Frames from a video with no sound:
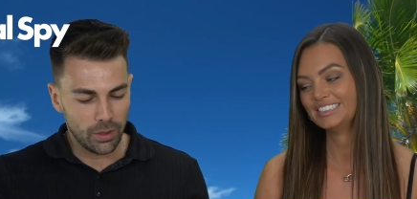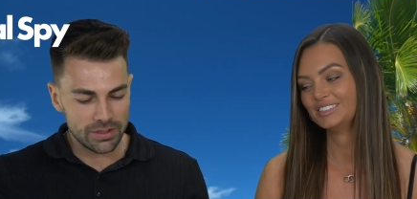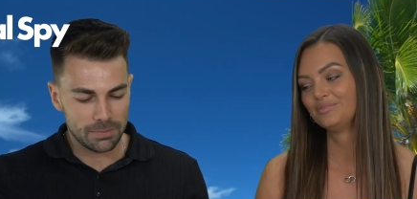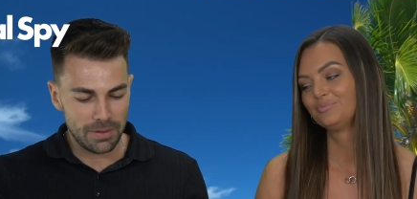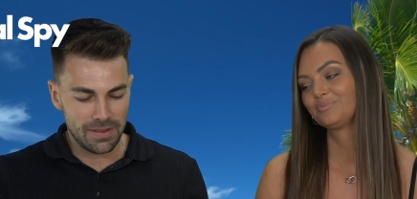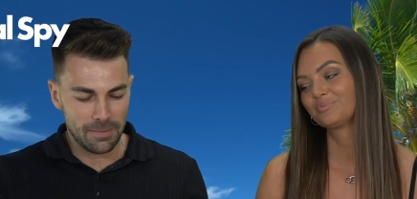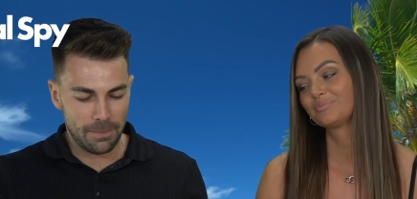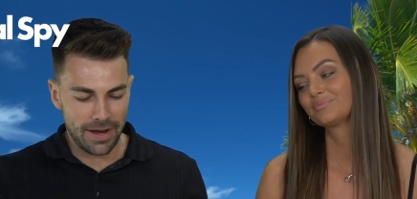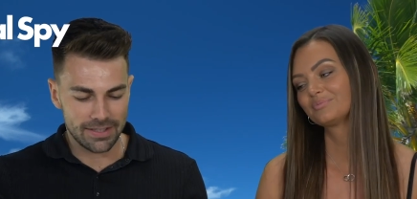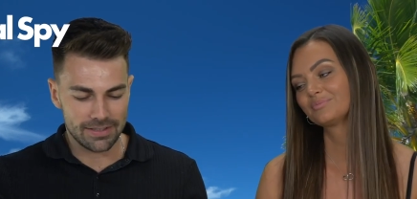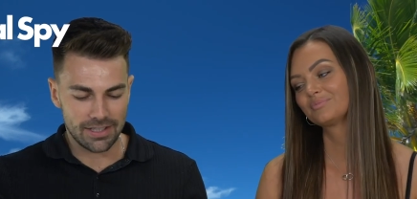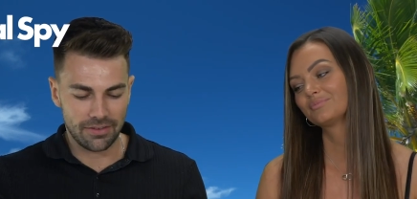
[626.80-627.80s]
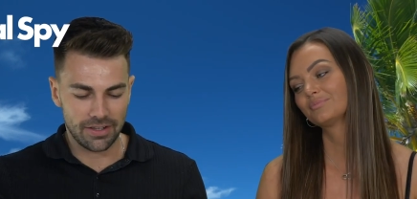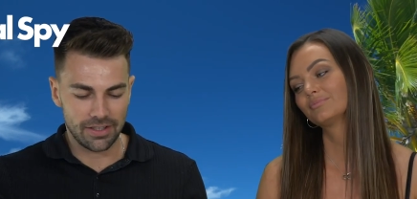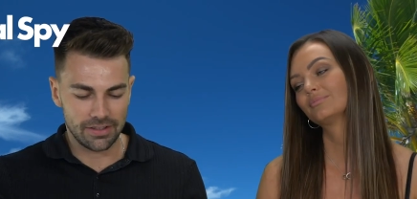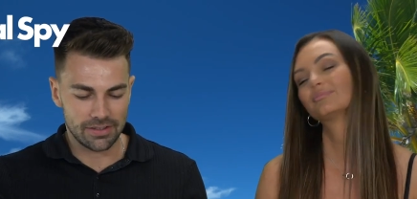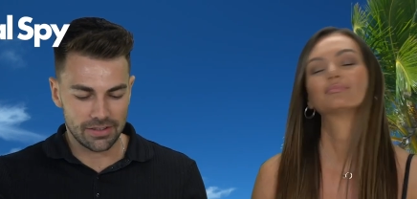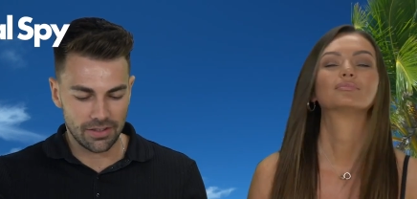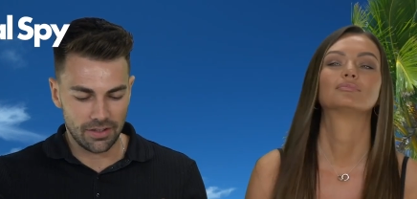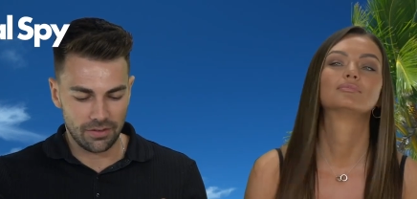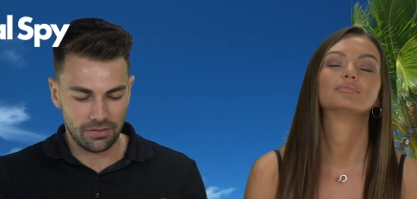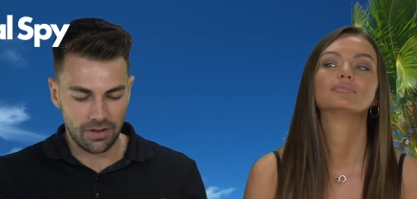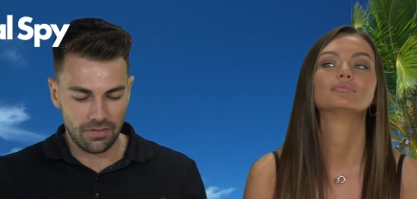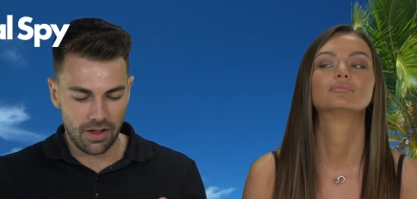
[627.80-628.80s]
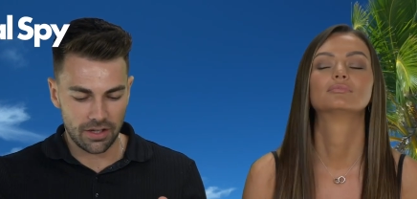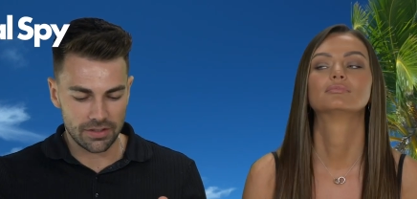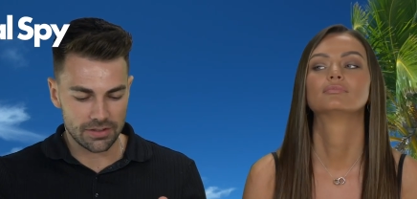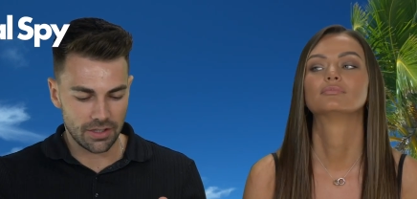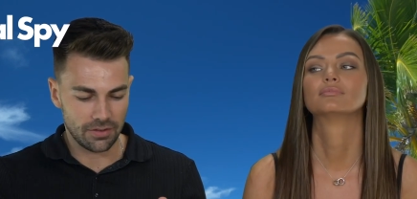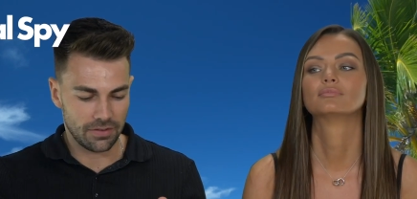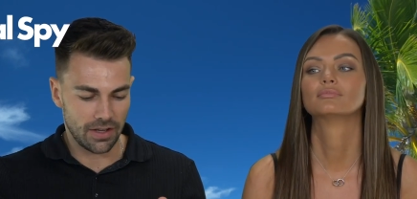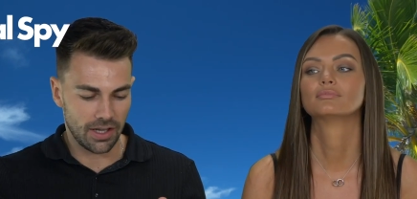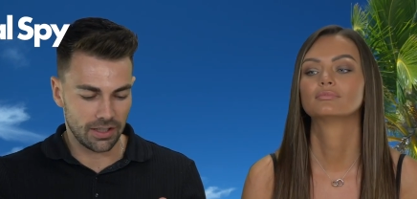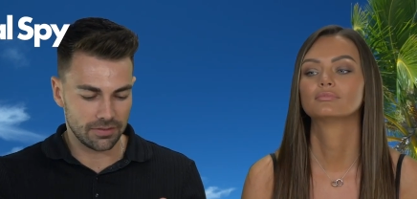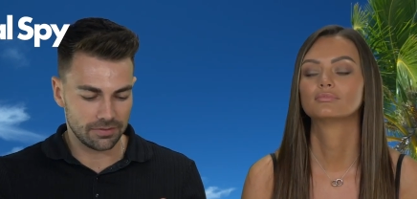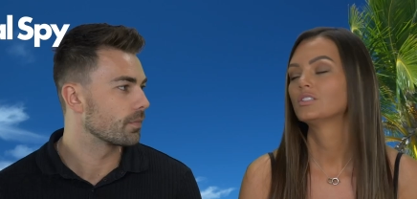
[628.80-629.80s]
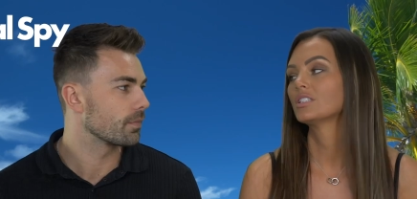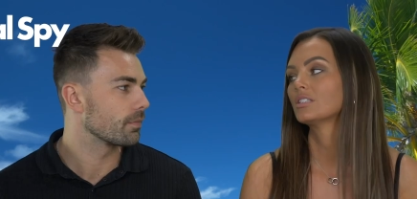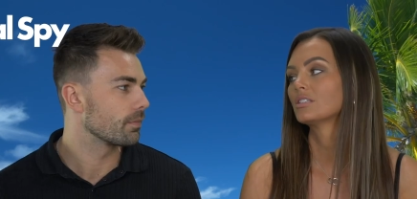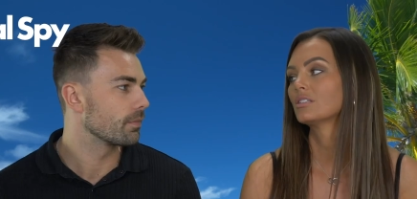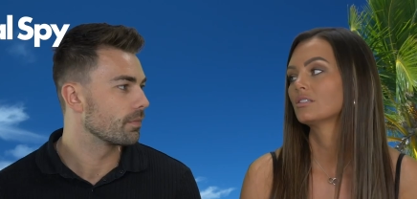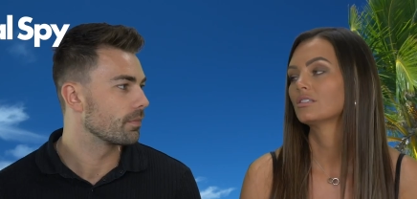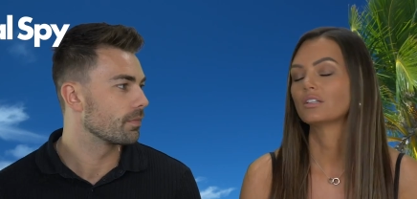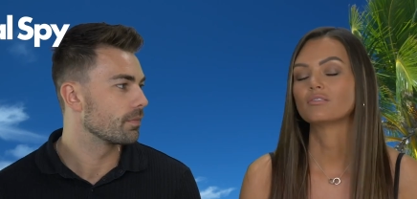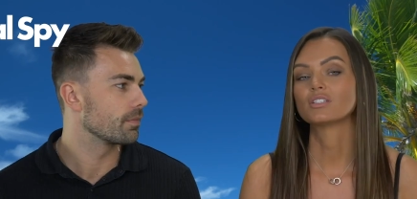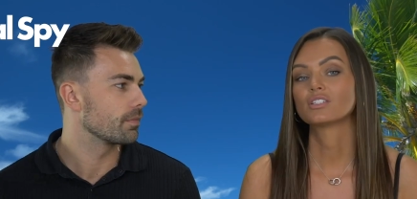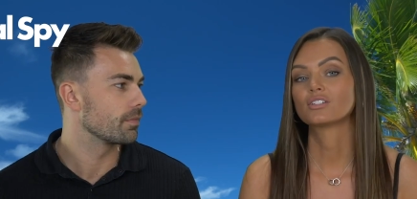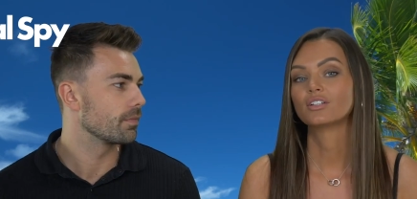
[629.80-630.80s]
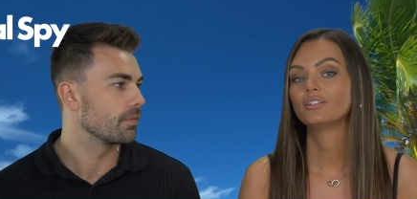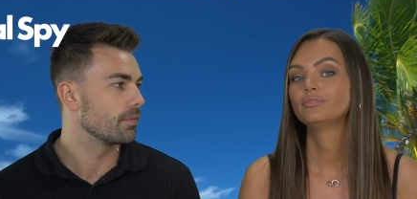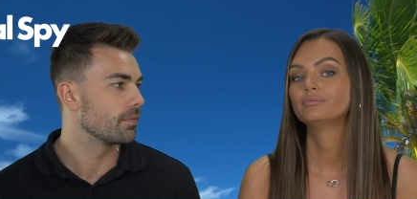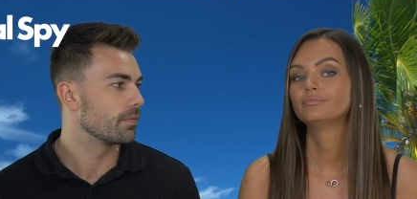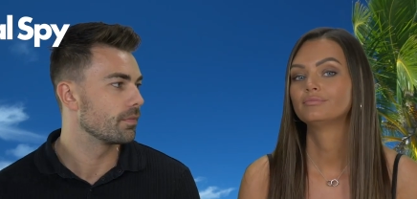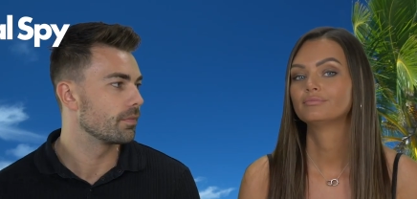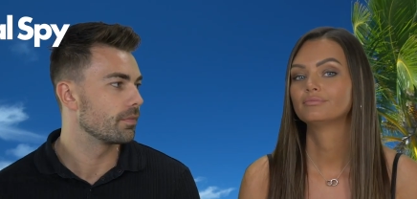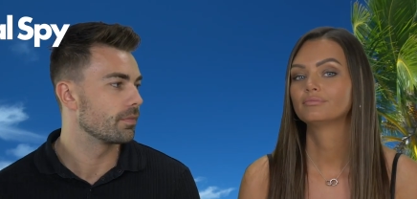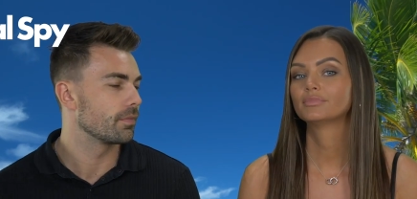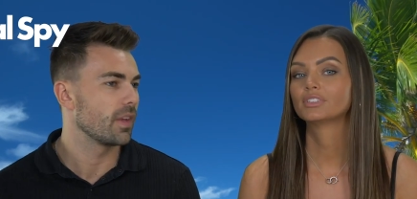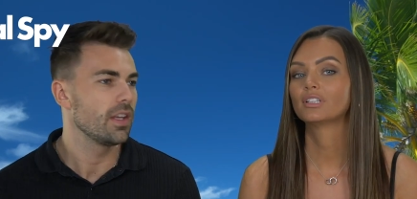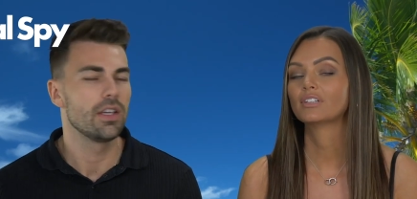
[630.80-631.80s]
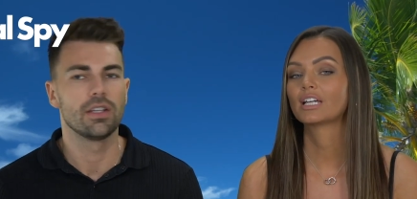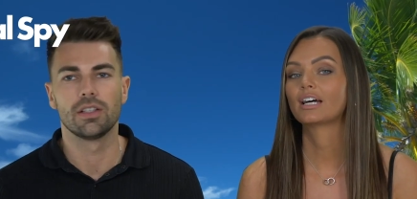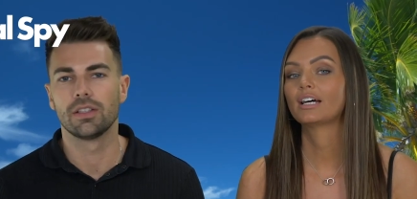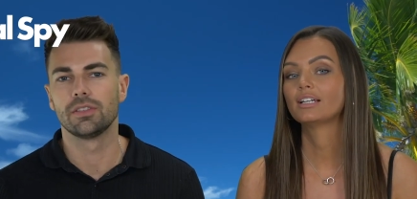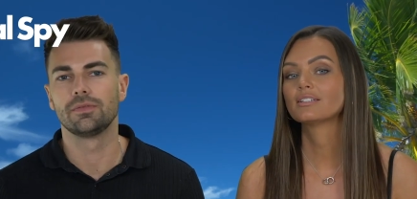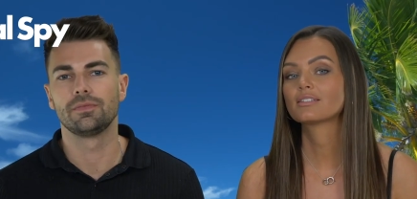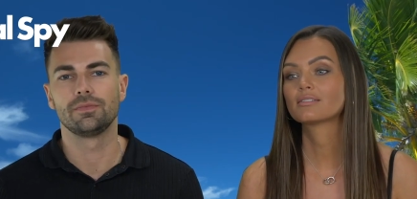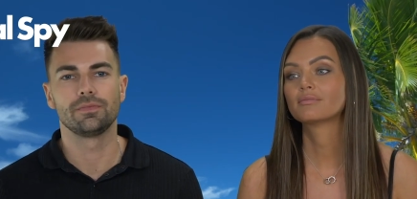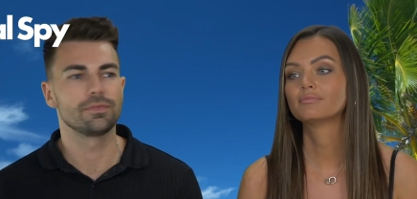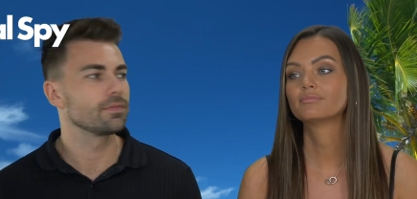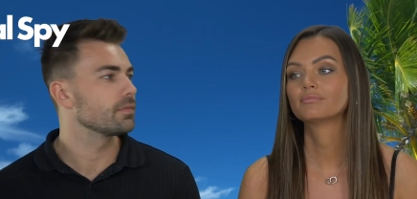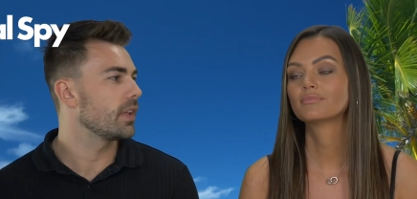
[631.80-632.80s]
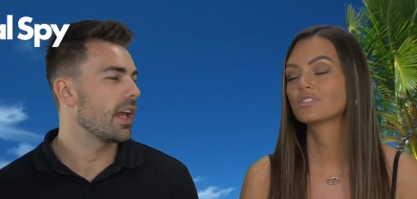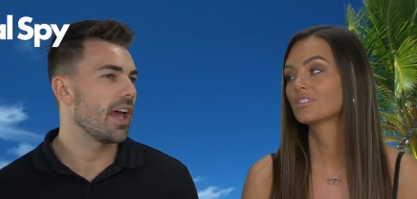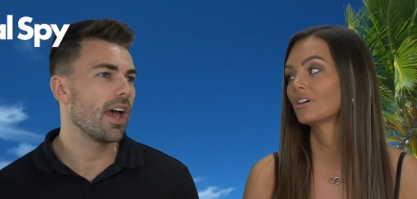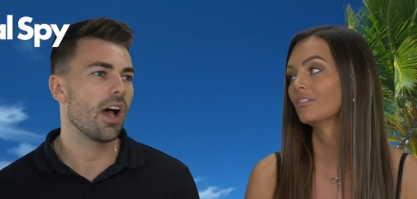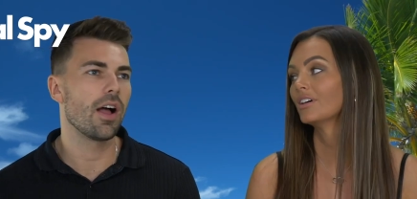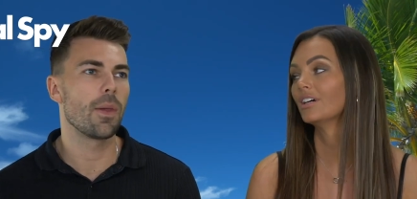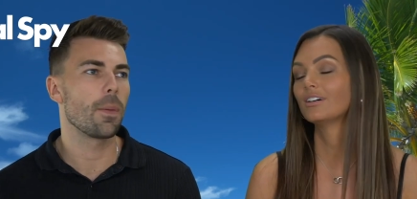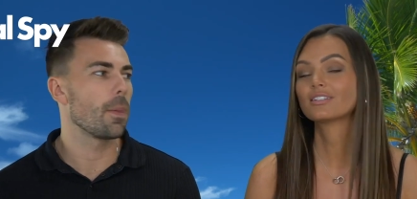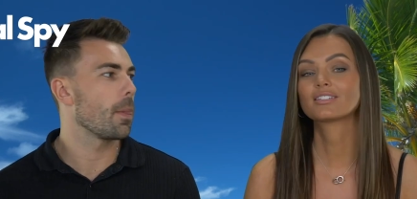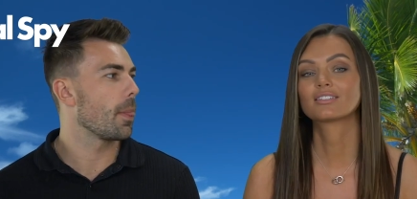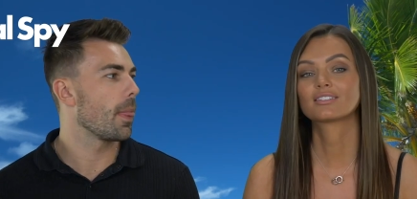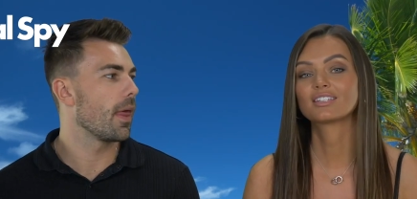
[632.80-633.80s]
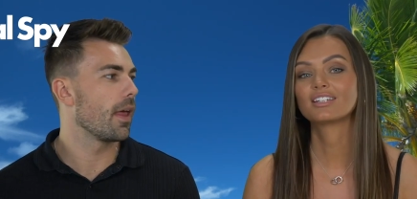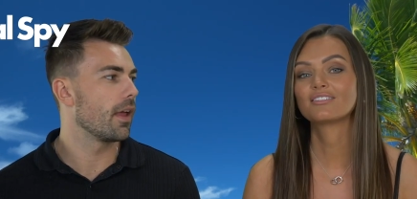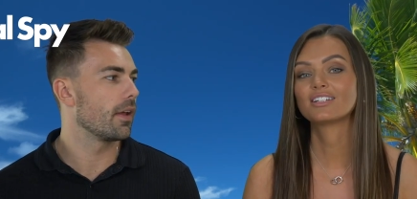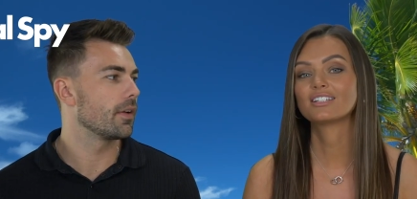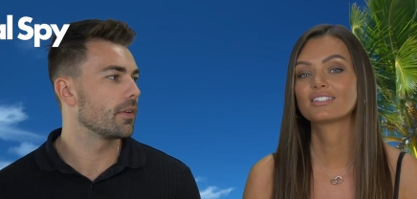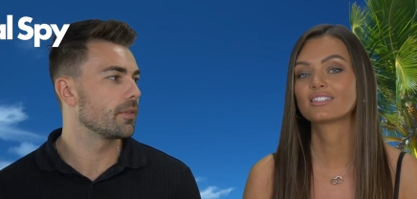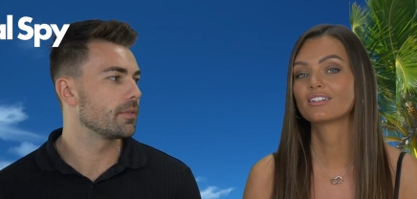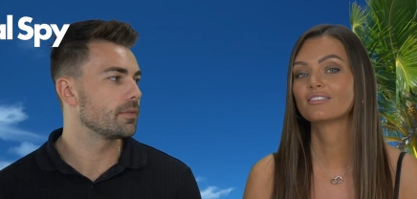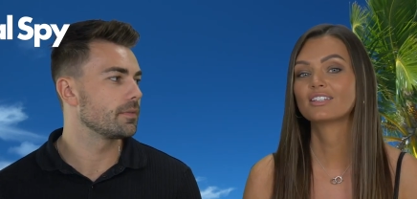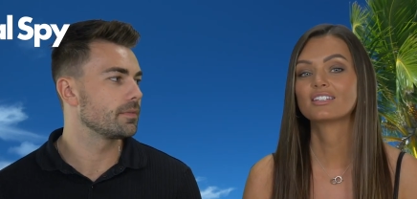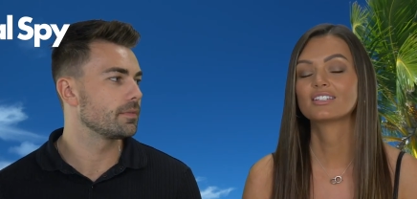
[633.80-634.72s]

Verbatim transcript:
Speaker 1: What's been the best series of Love Island so far?
Speaker 2: Series 2. Sorry guys. Yeah. Sorry our series, sorry